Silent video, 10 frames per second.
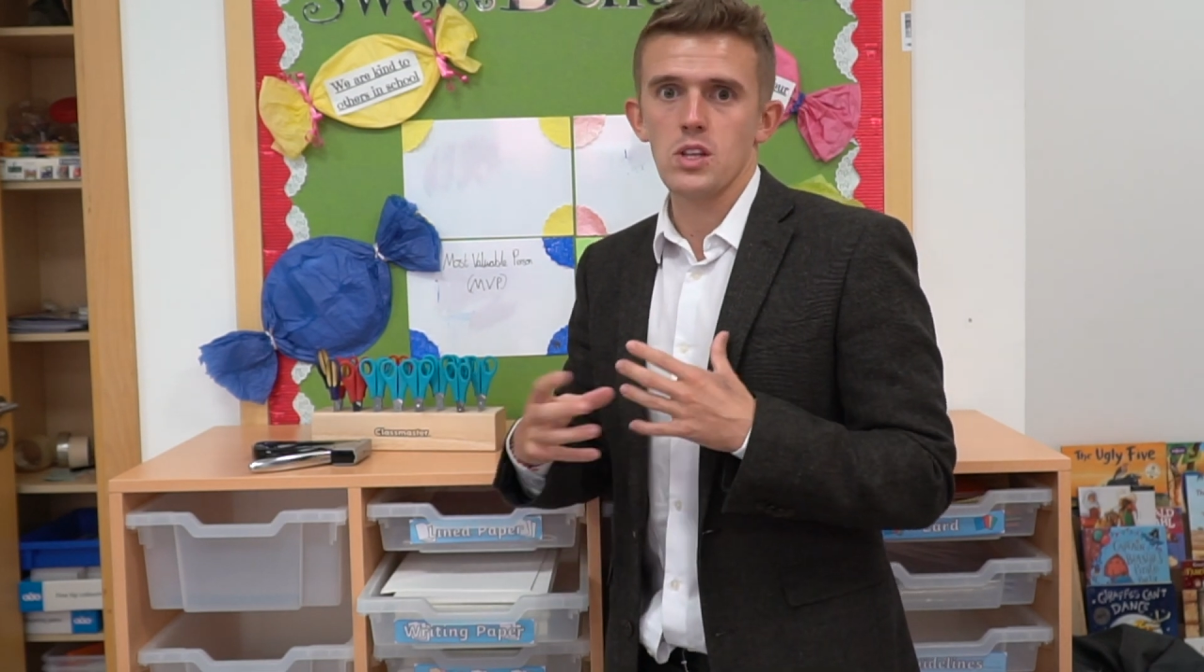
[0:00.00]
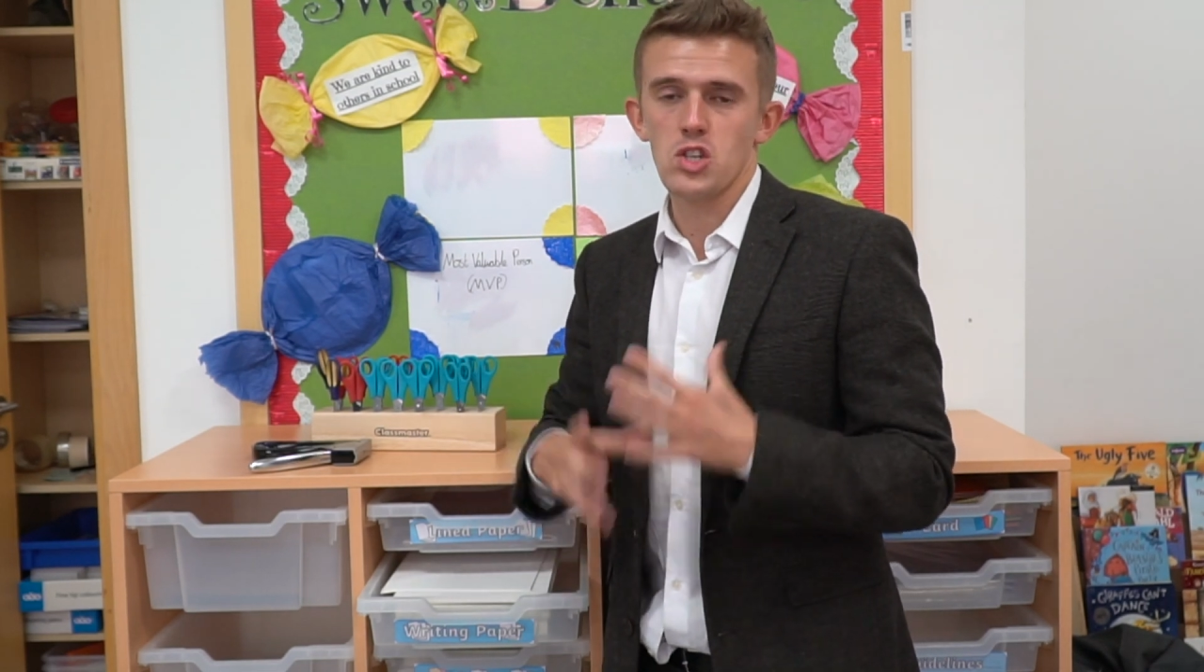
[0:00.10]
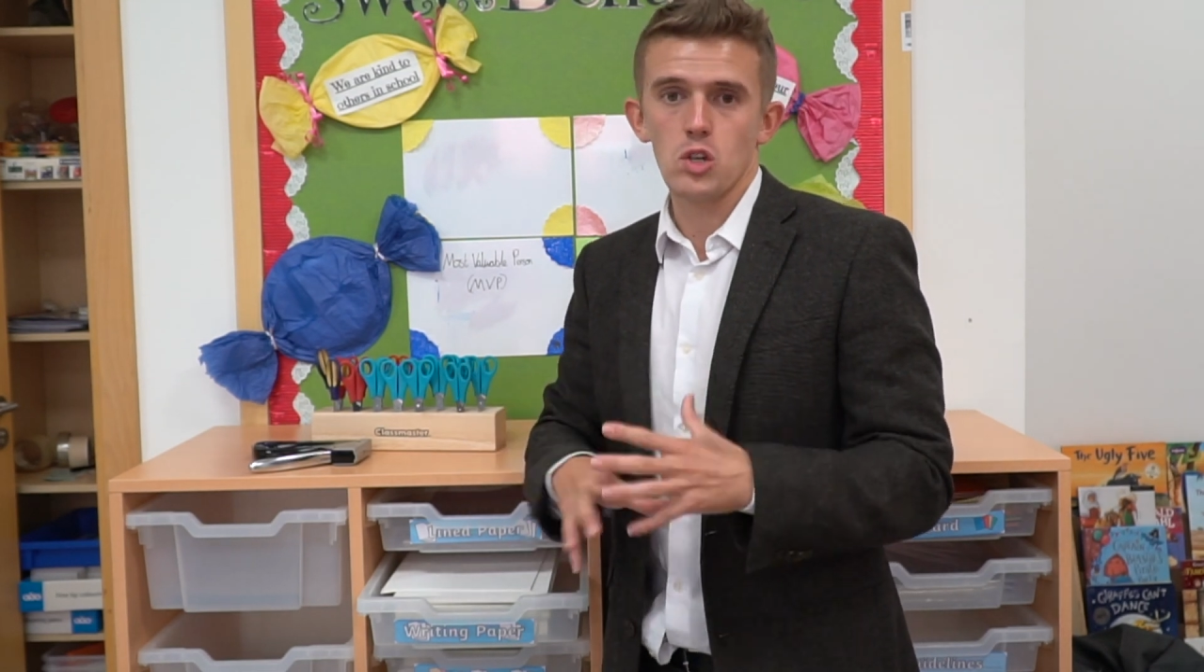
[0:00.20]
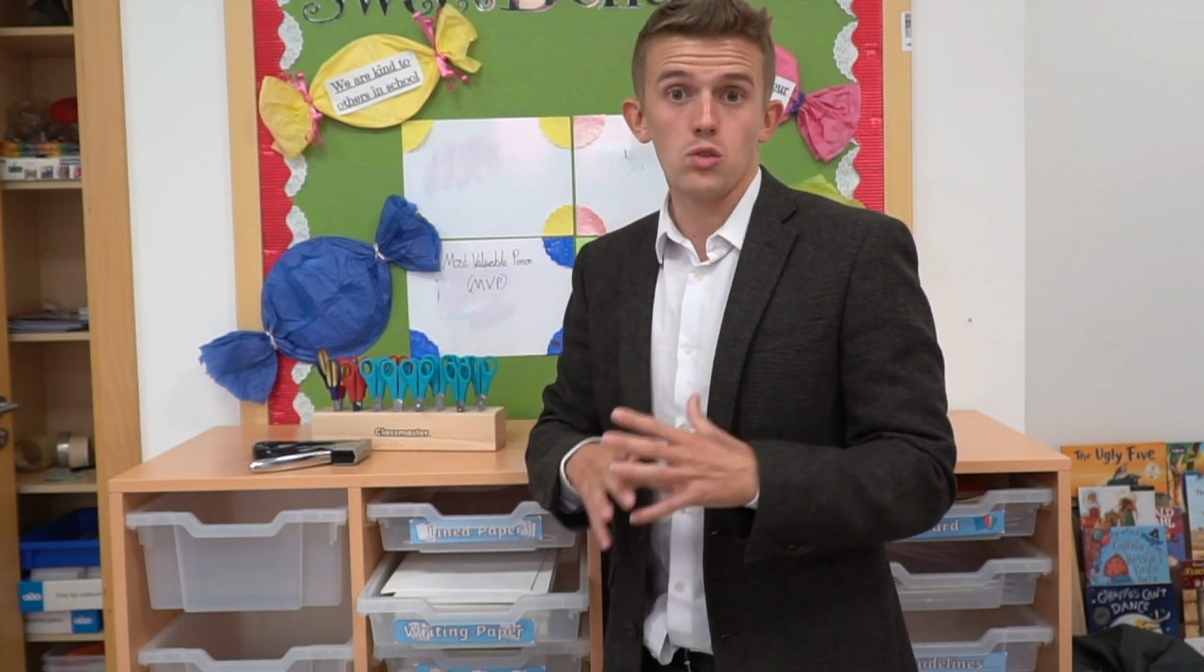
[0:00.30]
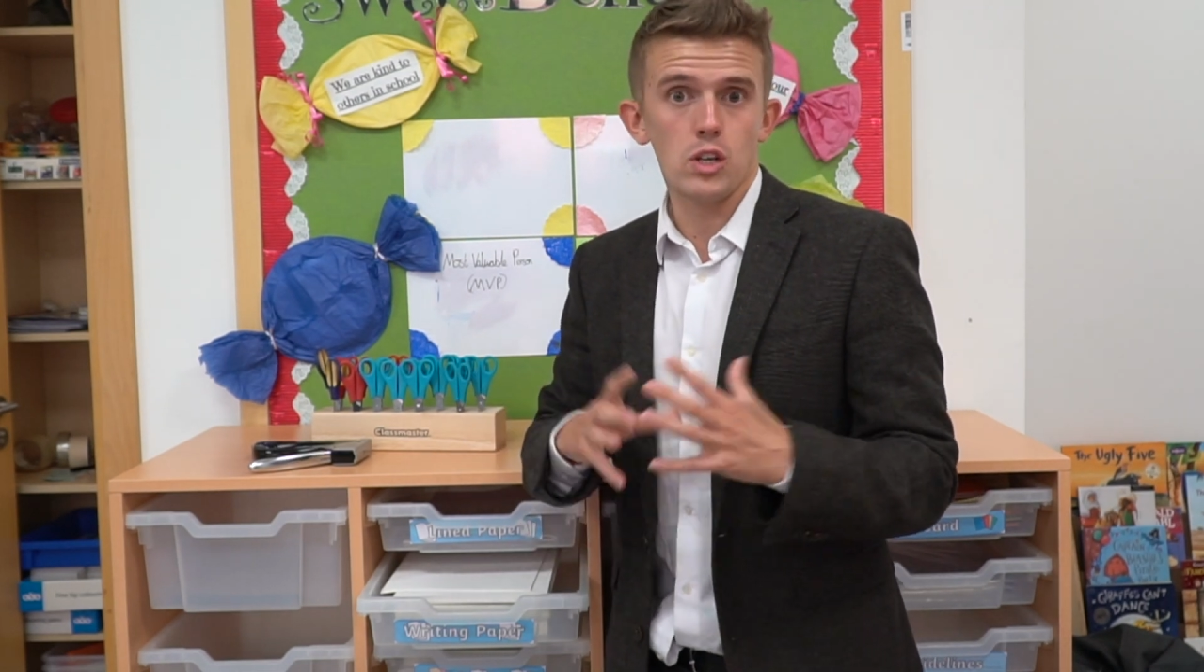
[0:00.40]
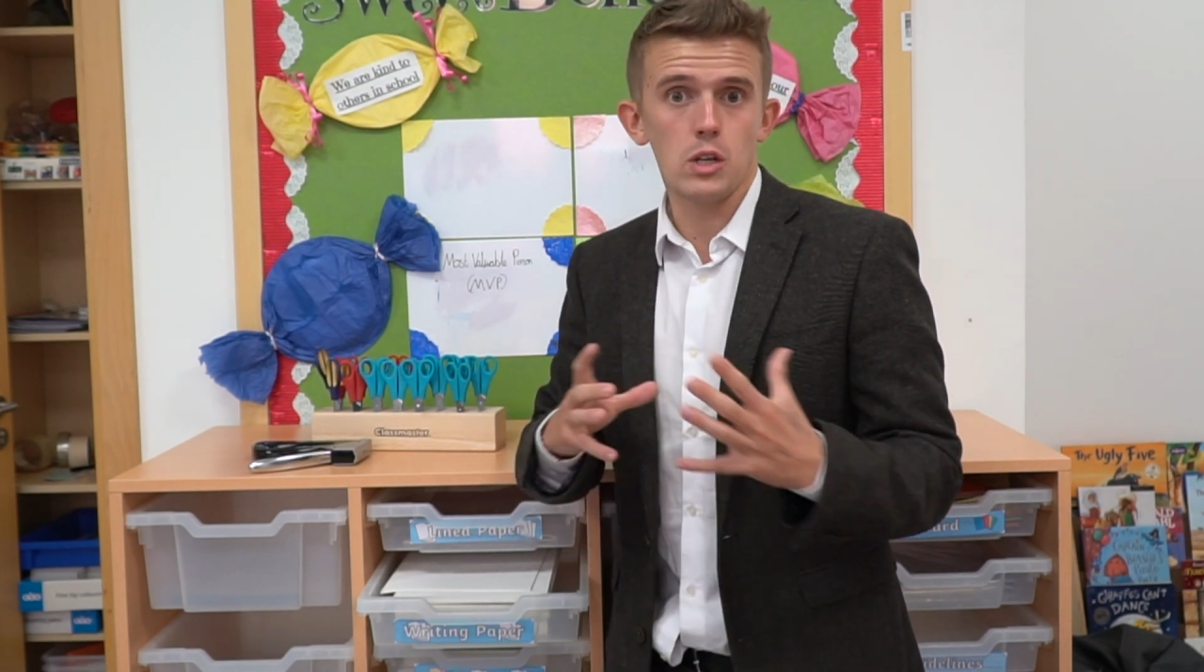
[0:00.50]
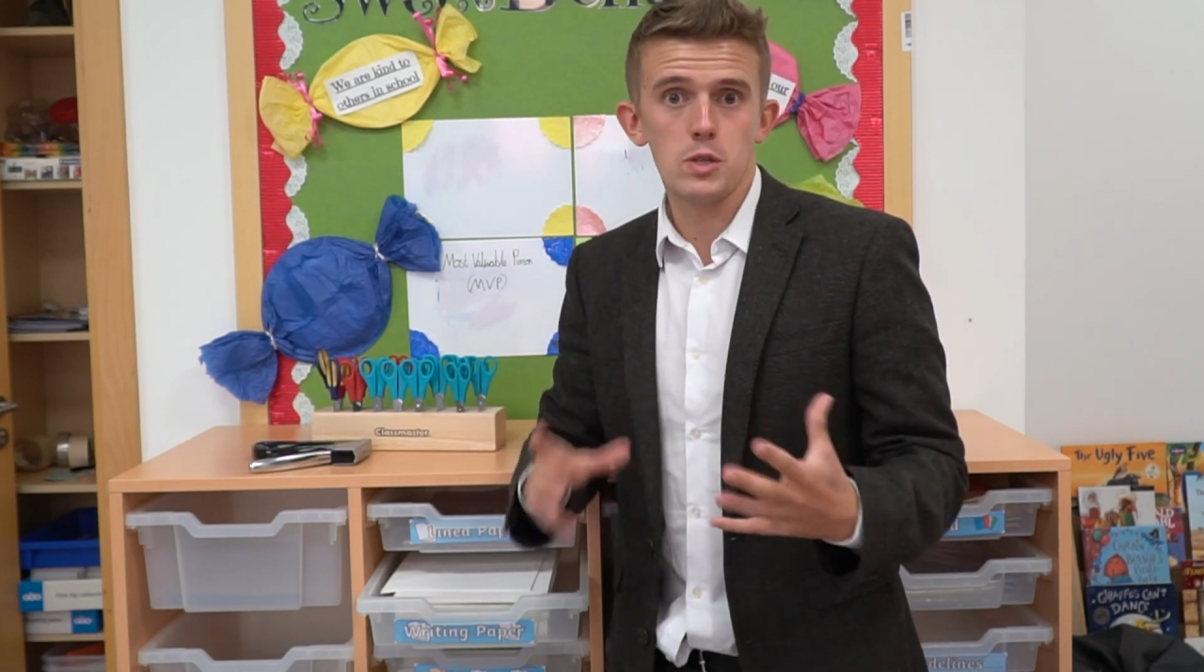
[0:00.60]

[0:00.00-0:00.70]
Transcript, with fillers: that the children can